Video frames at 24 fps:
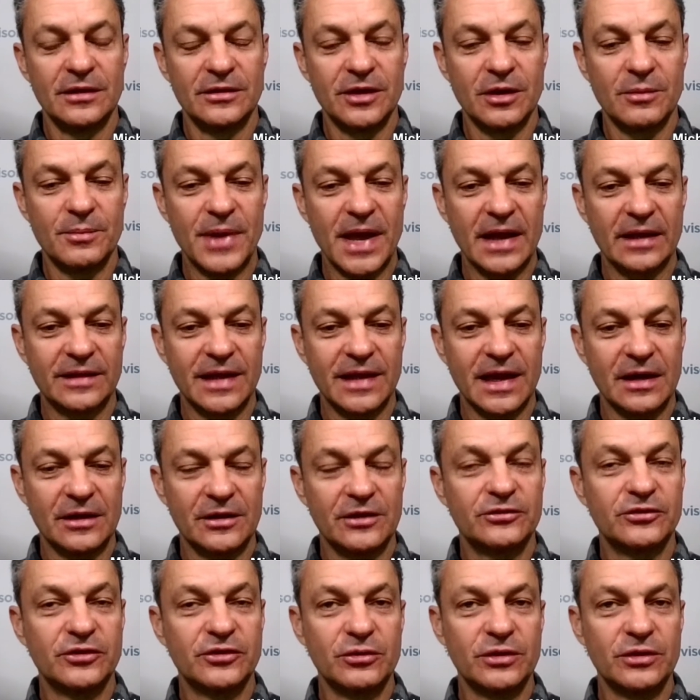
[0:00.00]
they're back
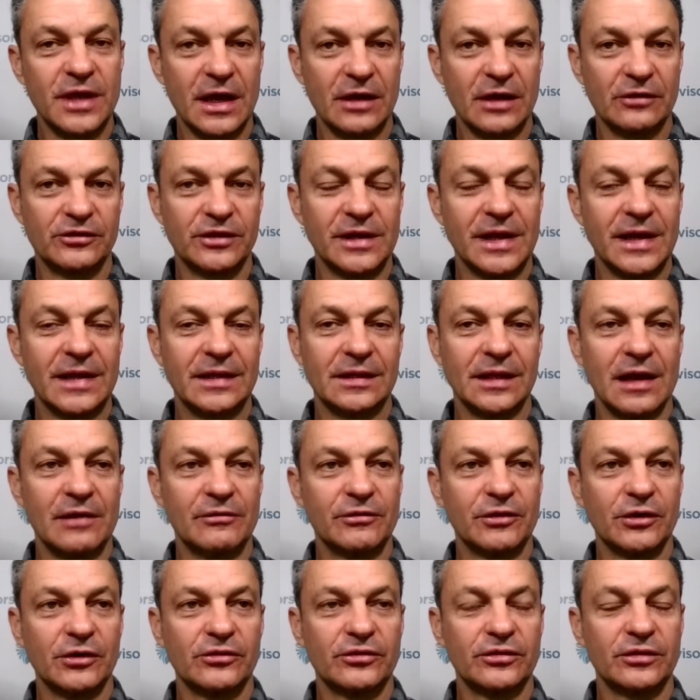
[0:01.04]
down at 2008
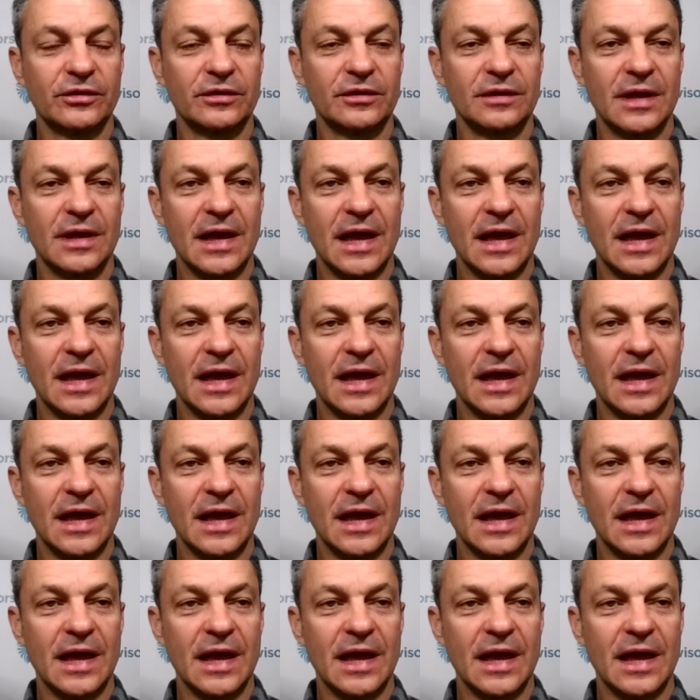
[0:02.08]
levels.